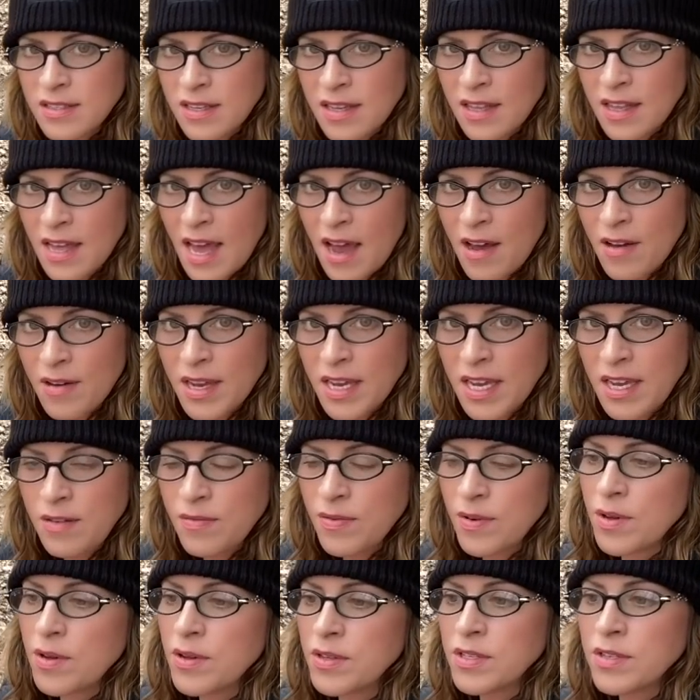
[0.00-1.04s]
allow
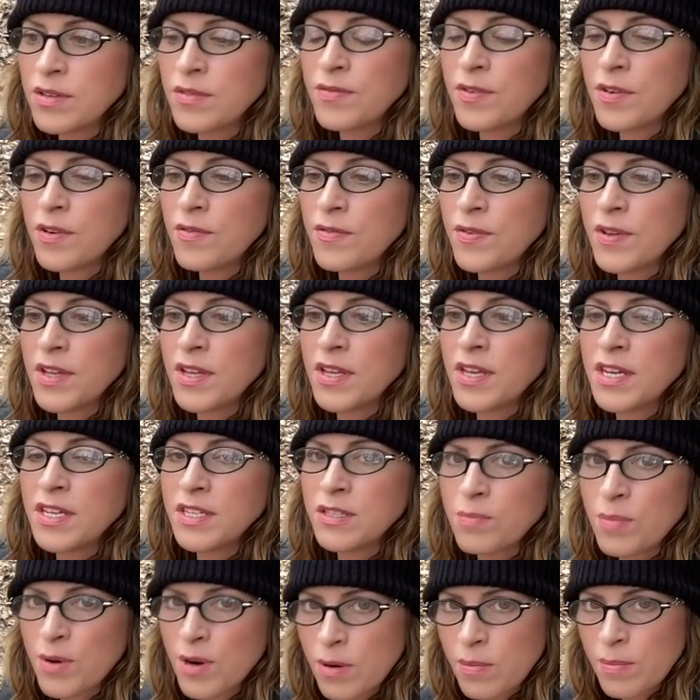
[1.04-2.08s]
evil to fulfill his
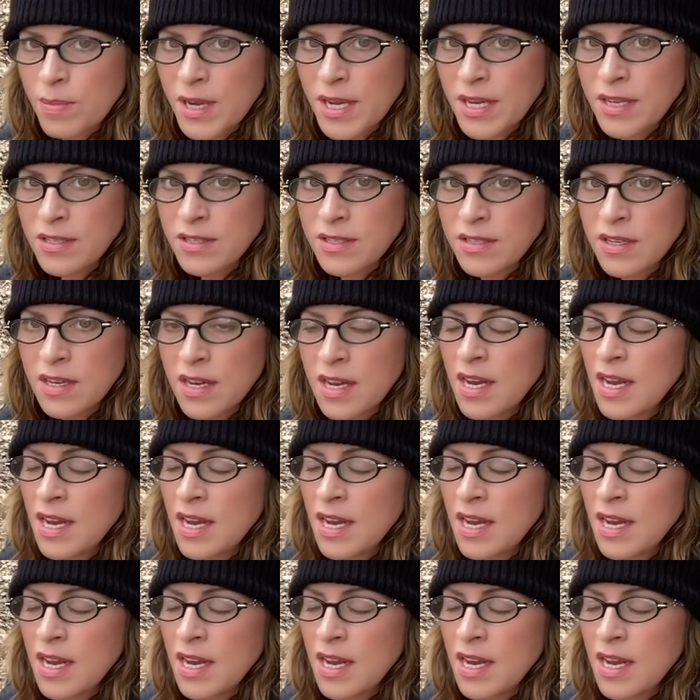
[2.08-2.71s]
purpose.